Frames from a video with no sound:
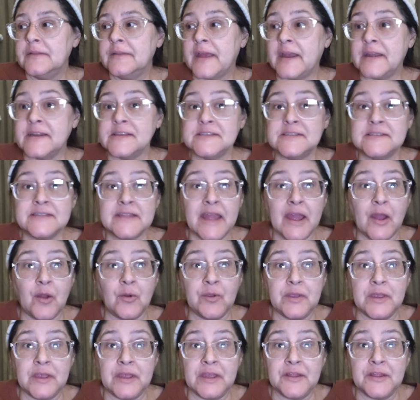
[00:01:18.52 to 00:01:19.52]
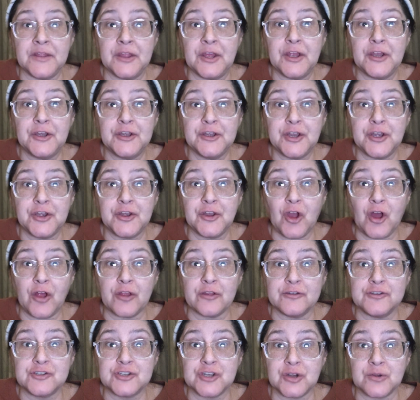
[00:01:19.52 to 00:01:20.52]
that is now in the
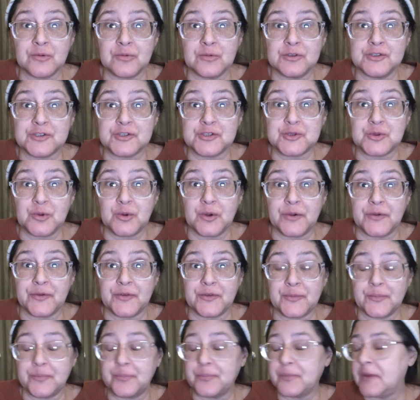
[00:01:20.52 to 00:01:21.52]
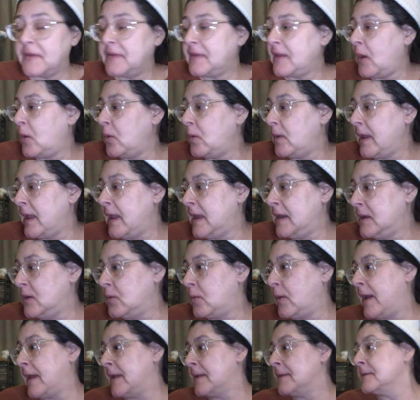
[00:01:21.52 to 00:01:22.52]
Dollar General stores. So,
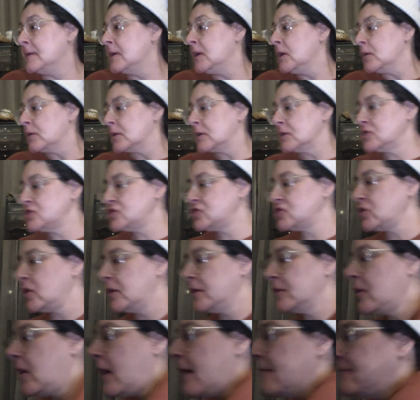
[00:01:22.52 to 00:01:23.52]
anyway, we're going to start